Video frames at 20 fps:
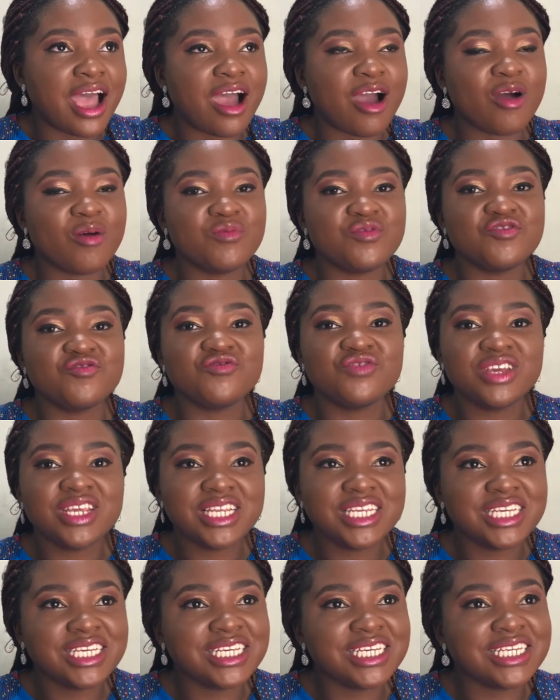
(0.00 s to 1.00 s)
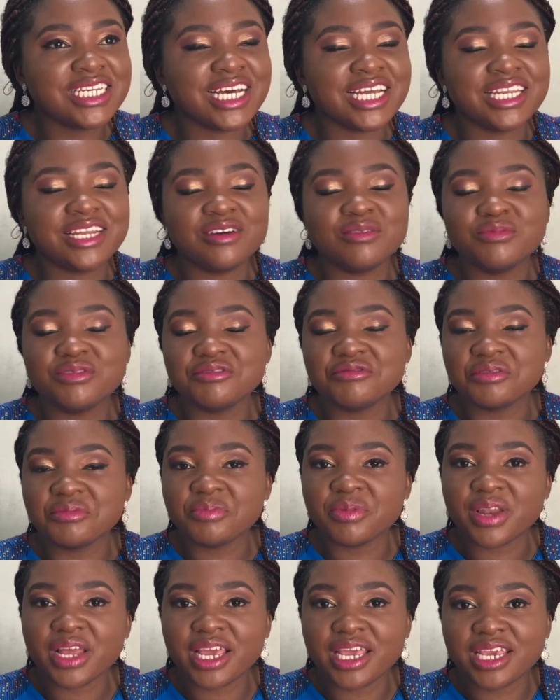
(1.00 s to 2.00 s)
I'll be reading and I'll be
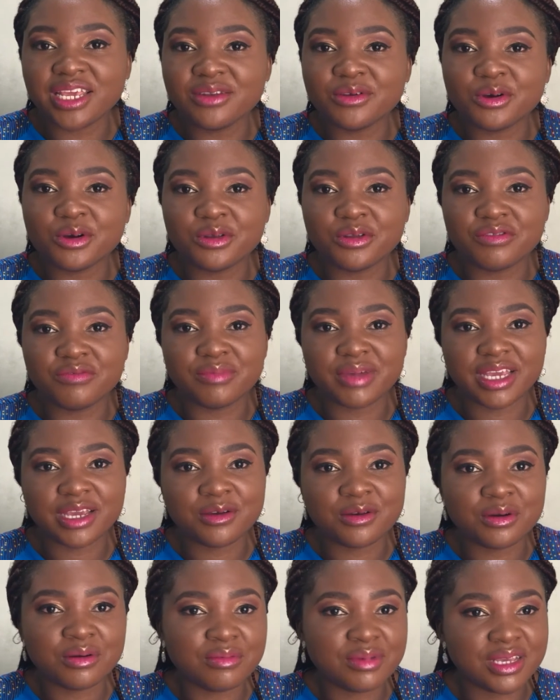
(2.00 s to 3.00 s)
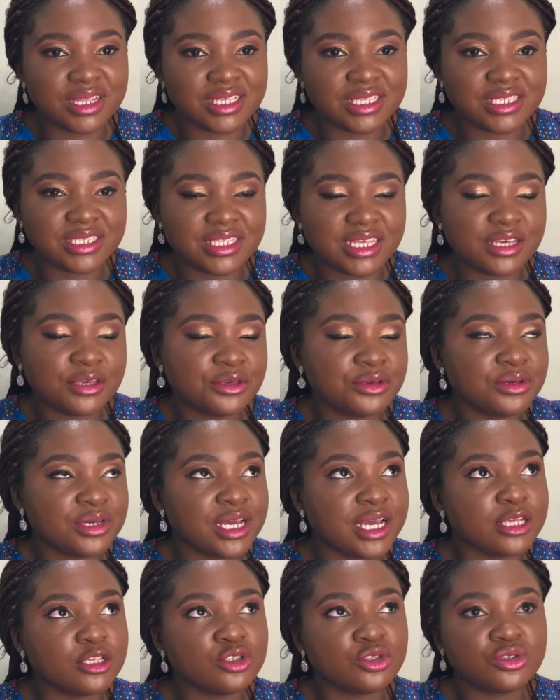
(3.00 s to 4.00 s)
replying all of my comments. Thank you
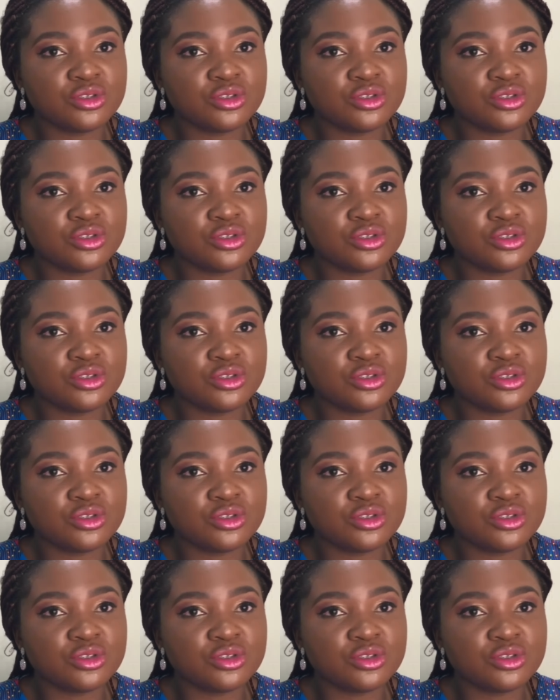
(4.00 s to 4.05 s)
guys